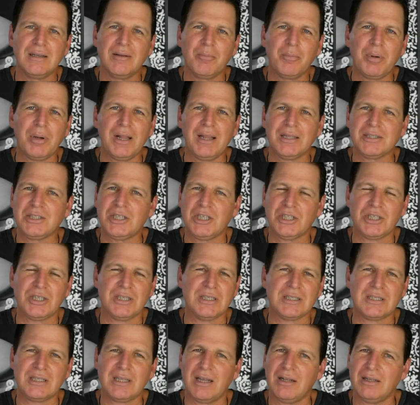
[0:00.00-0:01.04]

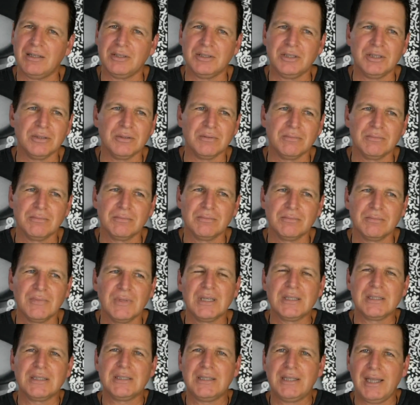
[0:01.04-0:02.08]
politicians tell you,
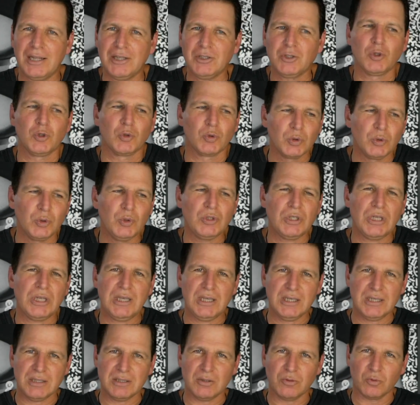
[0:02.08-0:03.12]
Ted Cruz
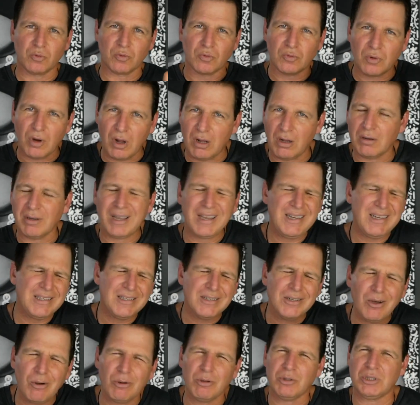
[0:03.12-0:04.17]
is wrong, and he
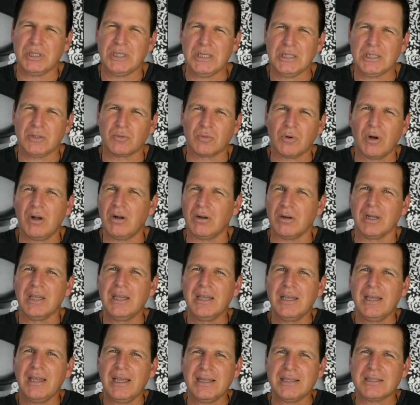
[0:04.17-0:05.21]
knows he's wrong.
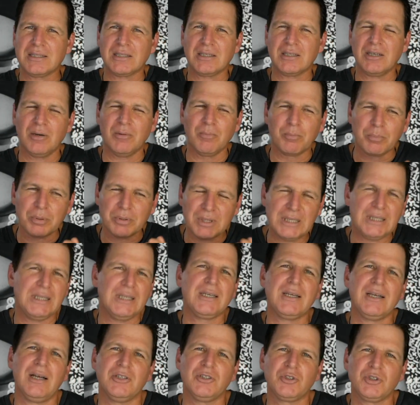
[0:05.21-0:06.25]
It's completely
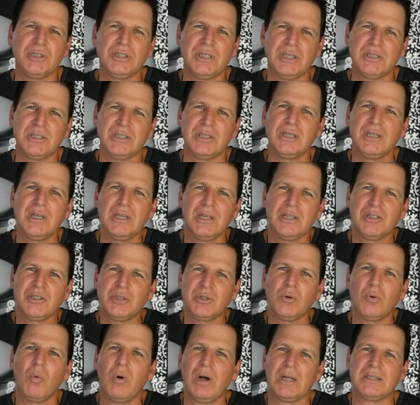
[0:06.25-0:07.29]
contradictory
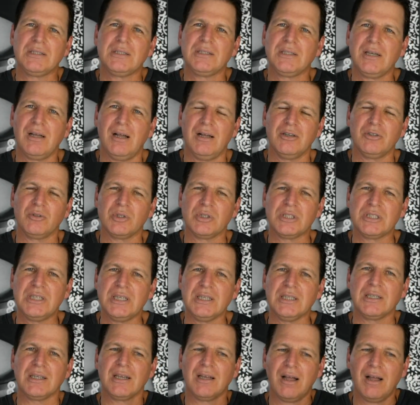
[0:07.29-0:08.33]
to what Congress
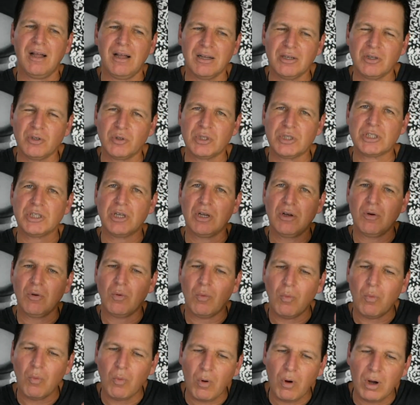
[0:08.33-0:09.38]
did. Congress
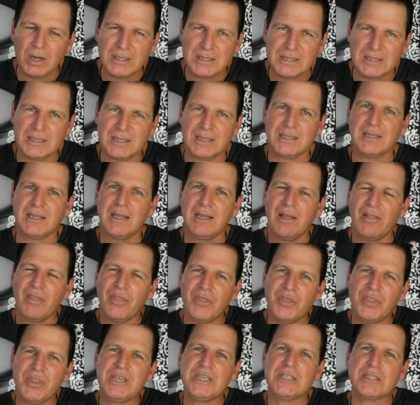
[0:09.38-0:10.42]
wanted
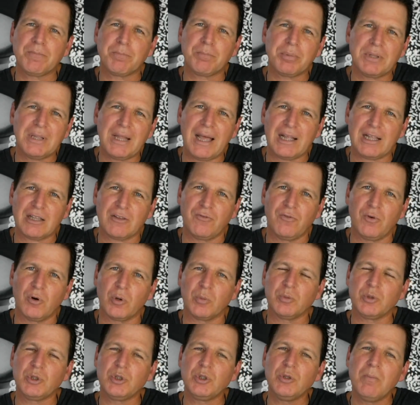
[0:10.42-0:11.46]
these
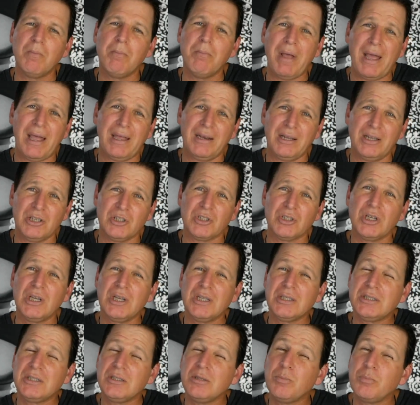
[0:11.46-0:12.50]
platforms to manage,
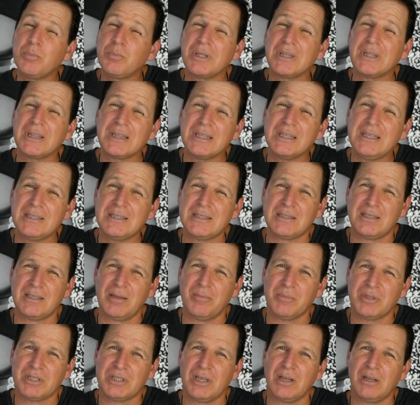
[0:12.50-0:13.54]
to police
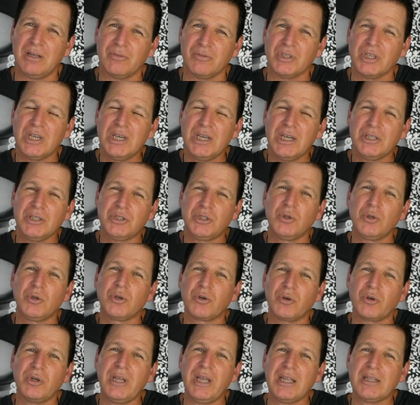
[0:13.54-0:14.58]
themselves, to
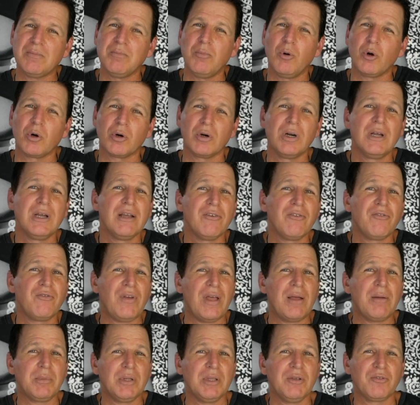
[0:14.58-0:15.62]
create more
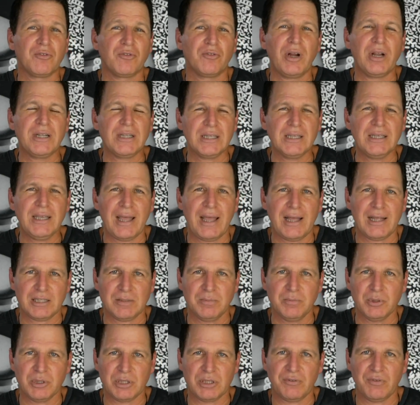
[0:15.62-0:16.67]
family-friendly
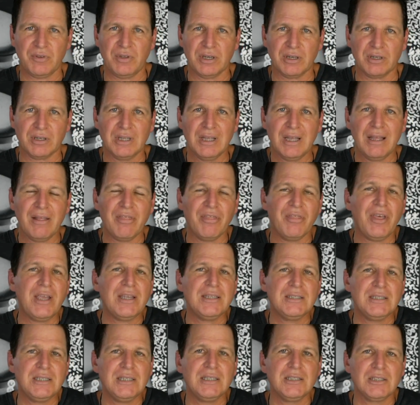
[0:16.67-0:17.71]
atmosphere. They
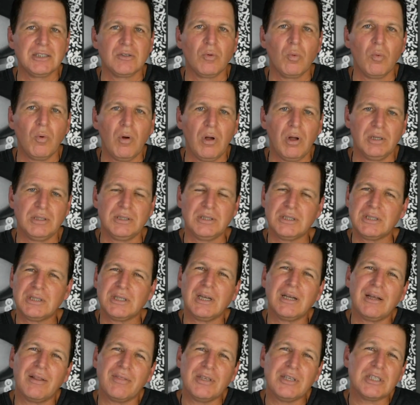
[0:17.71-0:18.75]
didn't want
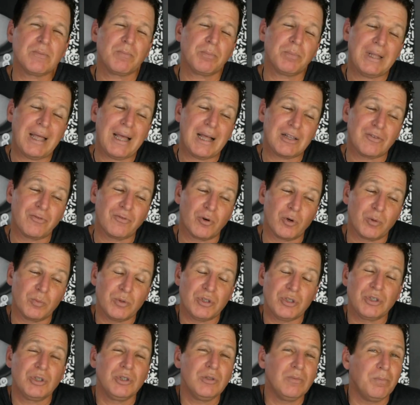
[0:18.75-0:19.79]
these
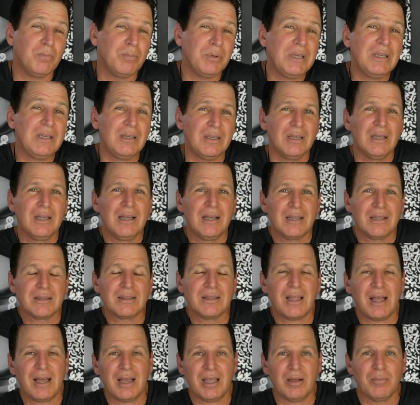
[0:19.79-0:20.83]
platforms to be
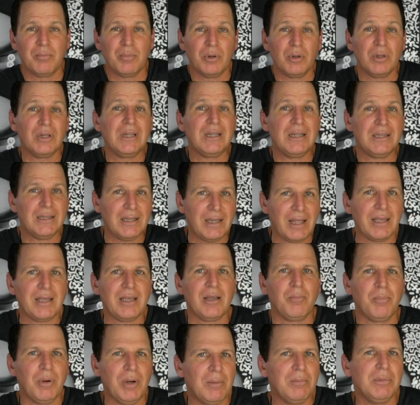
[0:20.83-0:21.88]
liable like
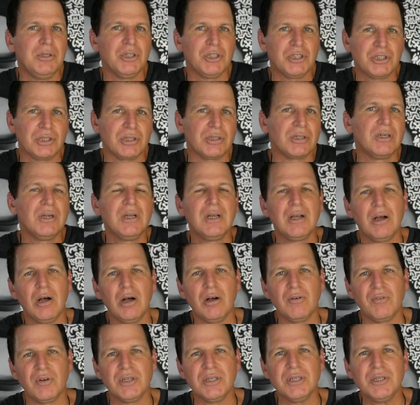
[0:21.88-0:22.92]
a publisher
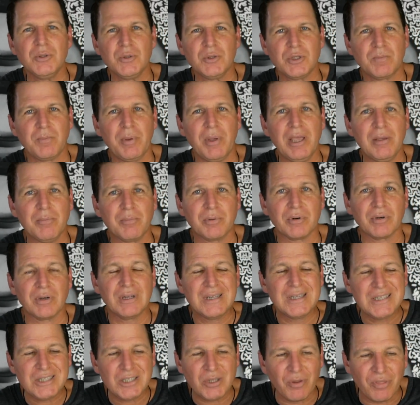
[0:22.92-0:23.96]
of a newspaper.
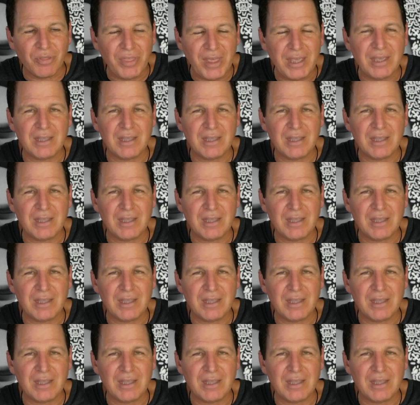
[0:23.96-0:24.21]
So